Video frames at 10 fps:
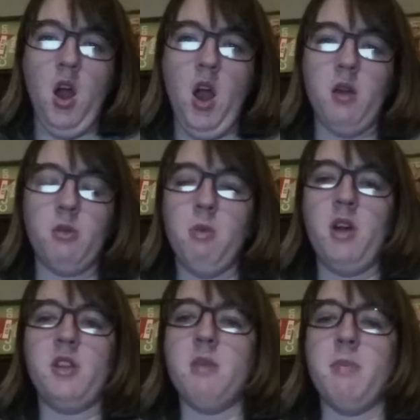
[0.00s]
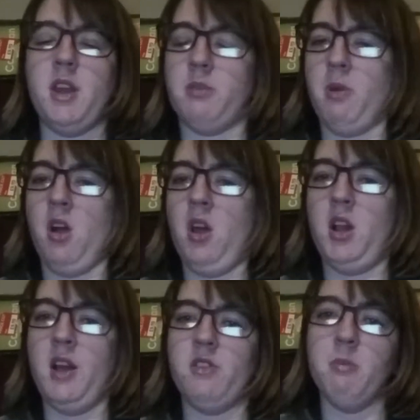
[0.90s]
He was murdered in Peterborough. He
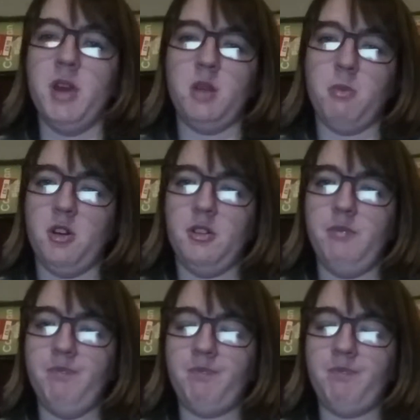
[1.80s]
lived in Peterborough.